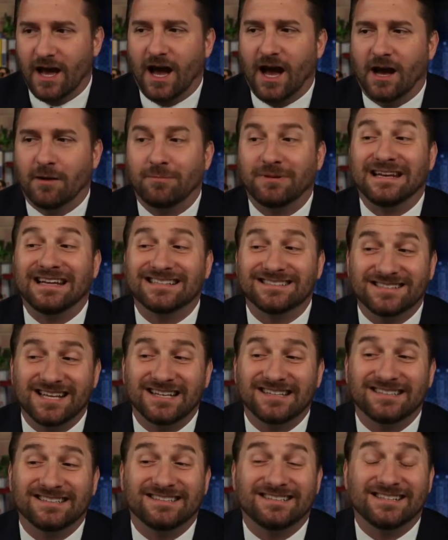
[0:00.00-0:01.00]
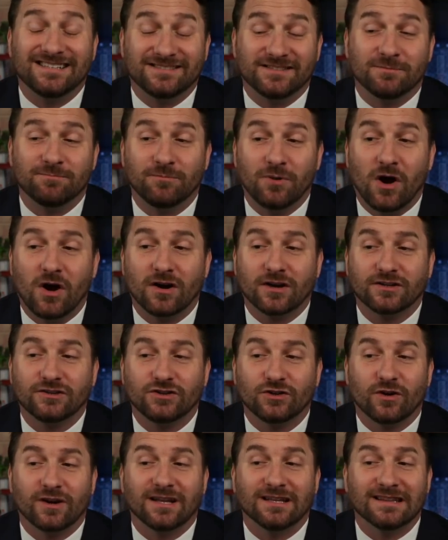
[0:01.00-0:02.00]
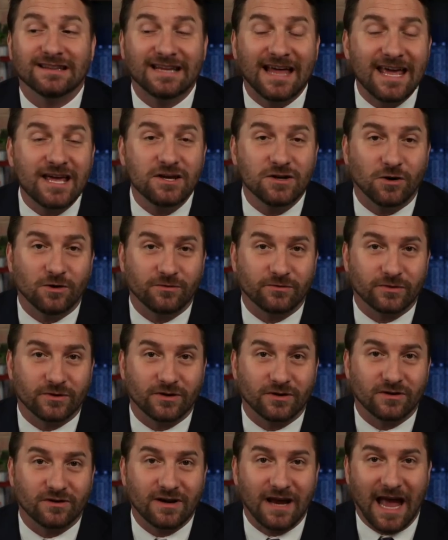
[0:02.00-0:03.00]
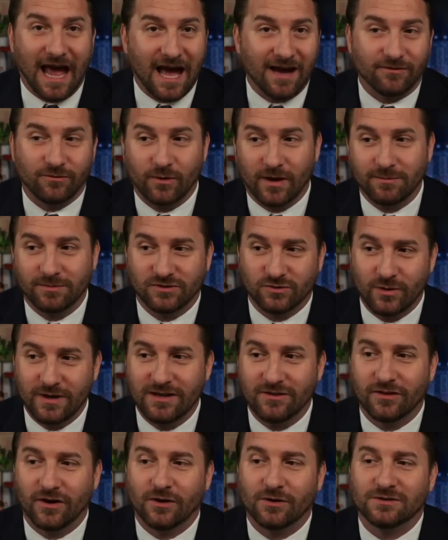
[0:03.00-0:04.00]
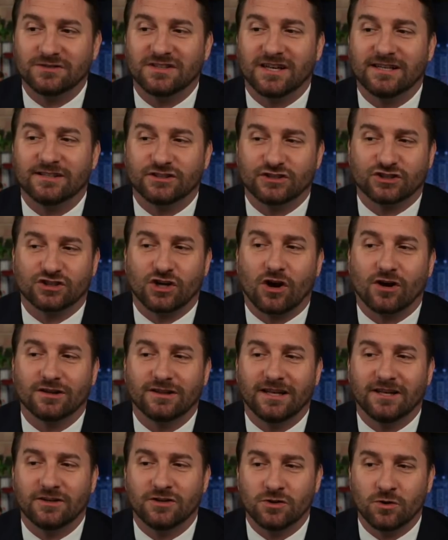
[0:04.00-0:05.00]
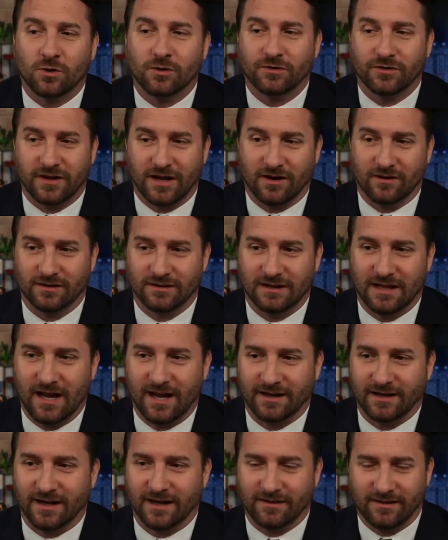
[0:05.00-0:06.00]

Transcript: But he intended to disembark during a layover halfway between those in Charlotte, North Carolina.